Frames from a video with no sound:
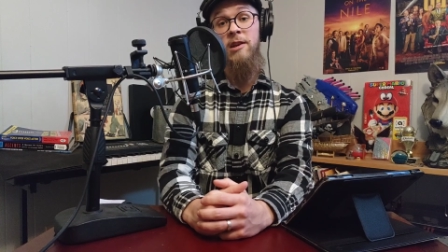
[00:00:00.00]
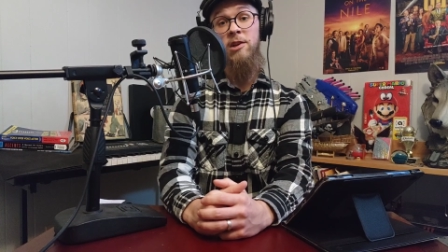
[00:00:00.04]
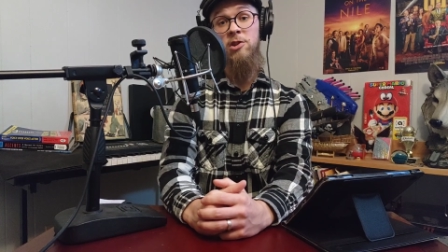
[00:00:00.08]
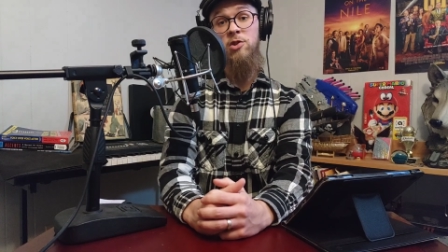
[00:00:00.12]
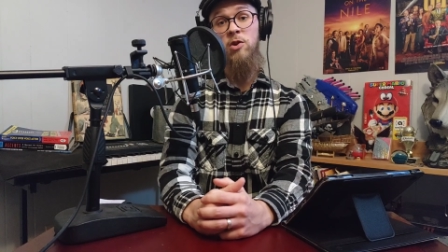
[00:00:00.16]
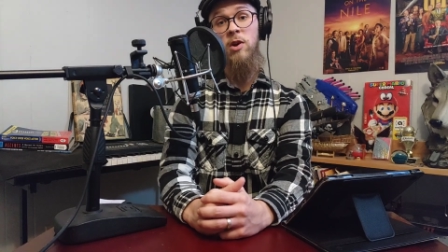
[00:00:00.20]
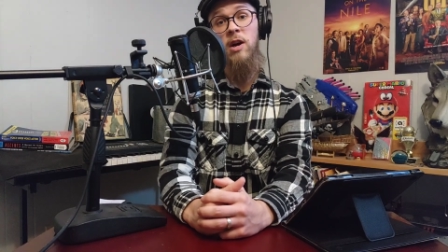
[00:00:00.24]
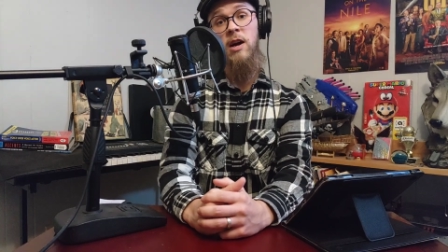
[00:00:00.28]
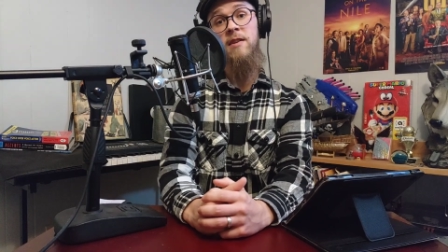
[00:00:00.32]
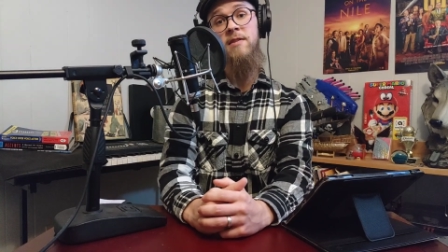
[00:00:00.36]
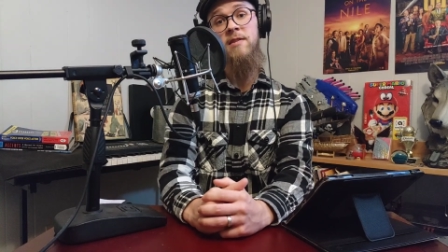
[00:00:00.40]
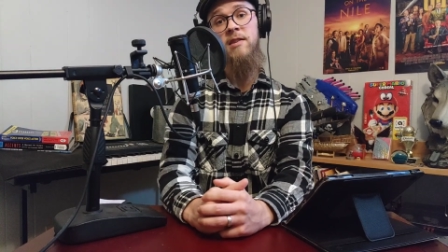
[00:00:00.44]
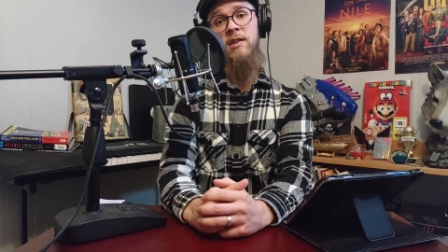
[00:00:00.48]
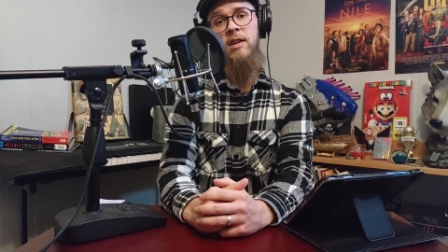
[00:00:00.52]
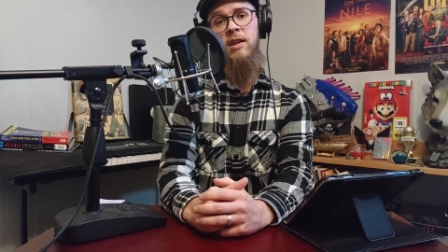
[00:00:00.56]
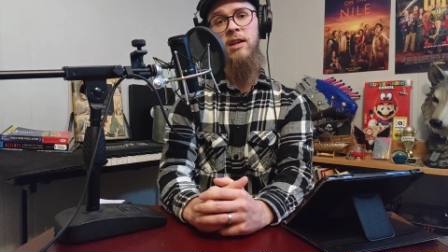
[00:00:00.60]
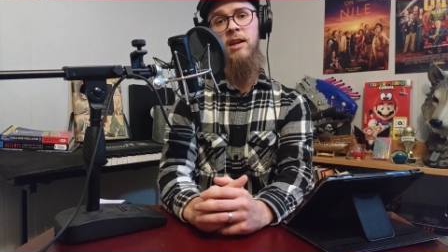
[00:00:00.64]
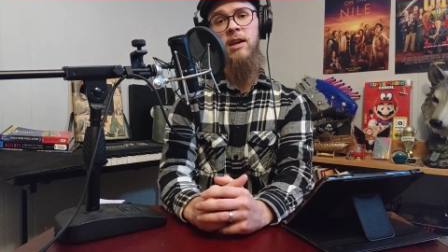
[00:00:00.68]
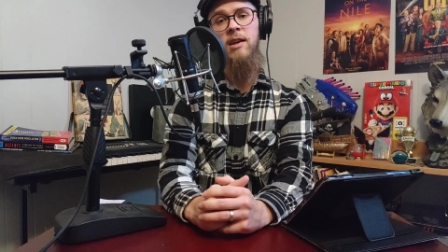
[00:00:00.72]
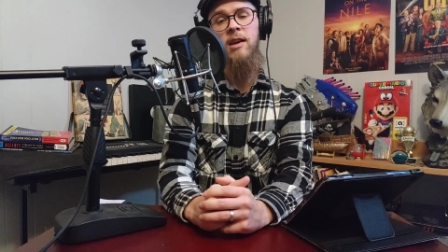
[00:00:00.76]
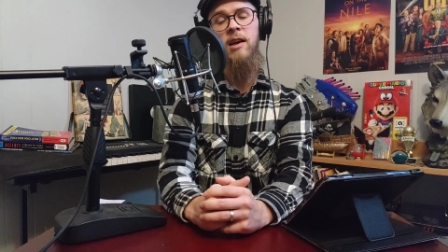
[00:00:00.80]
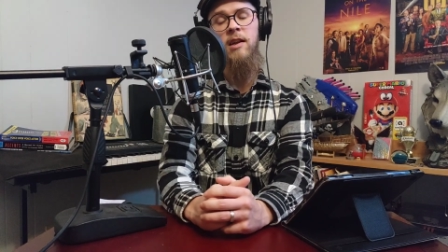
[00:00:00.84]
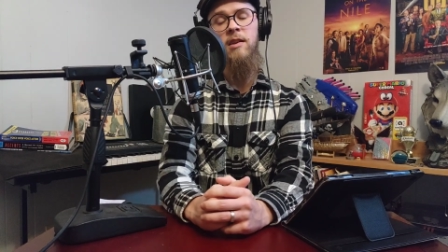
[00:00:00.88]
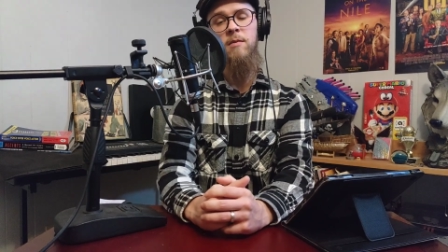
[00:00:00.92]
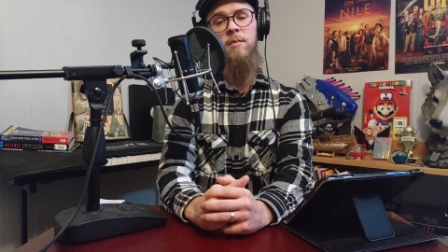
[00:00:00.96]
an
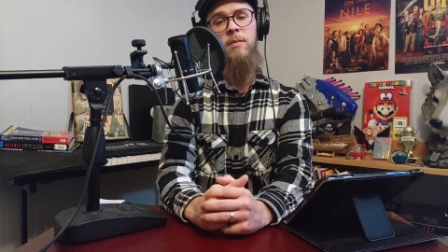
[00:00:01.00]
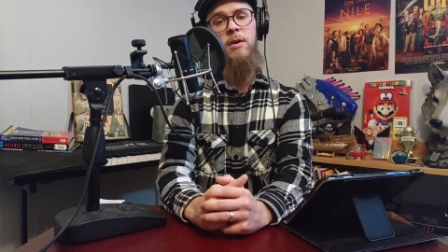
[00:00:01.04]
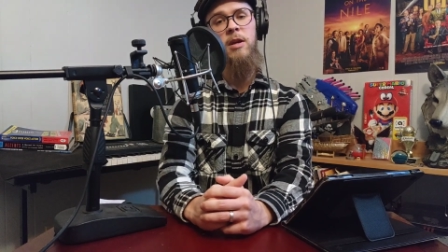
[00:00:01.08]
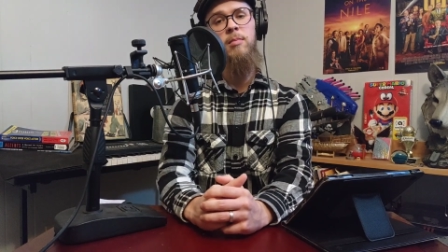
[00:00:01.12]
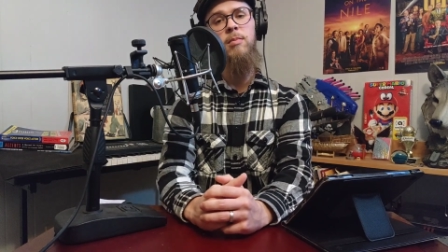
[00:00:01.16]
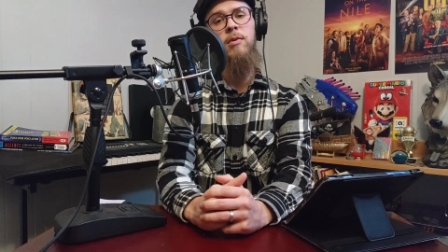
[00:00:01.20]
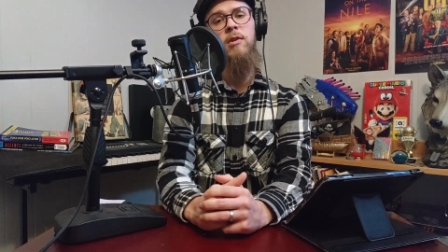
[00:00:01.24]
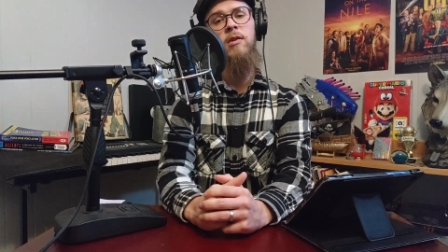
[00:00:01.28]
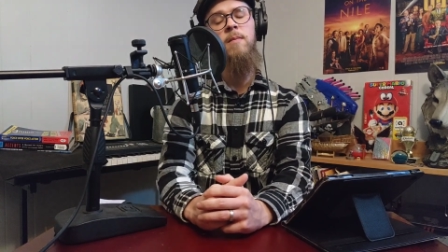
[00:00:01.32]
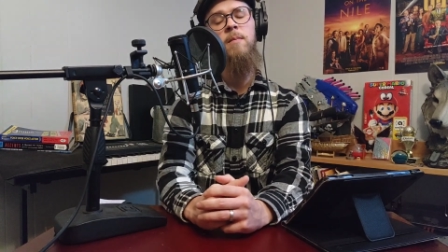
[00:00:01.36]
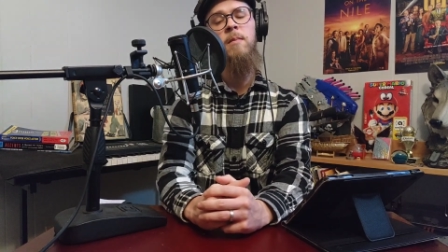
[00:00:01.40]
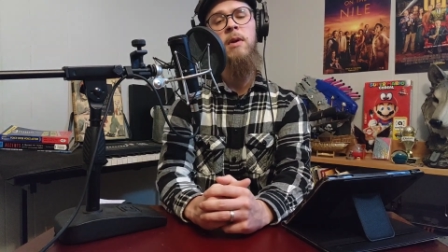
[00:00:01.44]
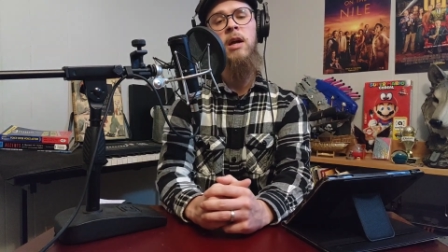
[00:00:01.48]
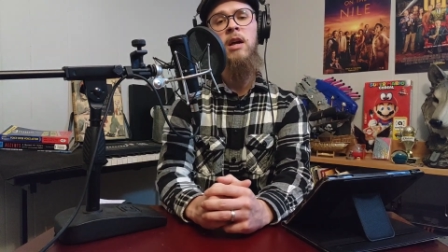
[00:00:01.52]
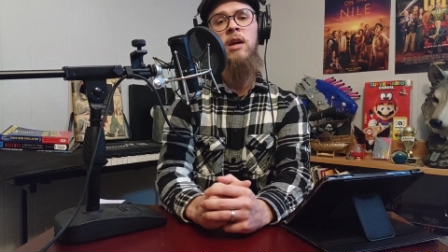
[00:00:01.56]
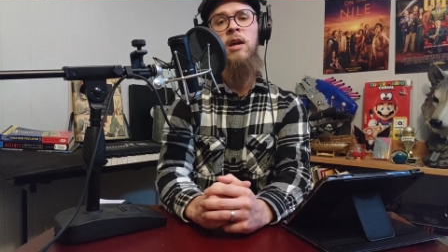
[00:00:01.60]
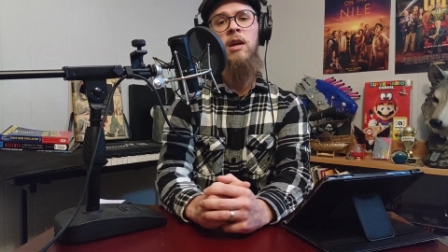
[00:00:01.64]
atrocity against people,